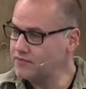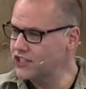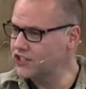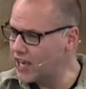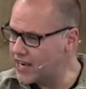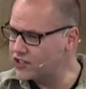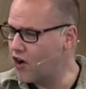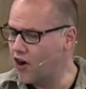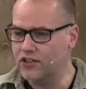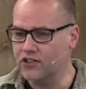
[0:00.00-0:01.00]
change
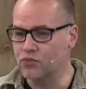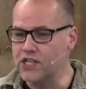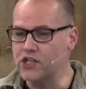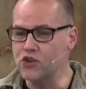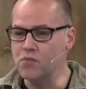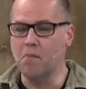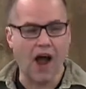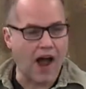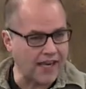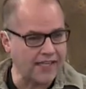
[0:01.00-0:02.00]
hearts, renew
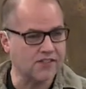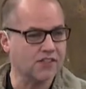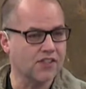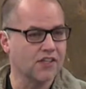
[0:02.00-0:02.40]
minds.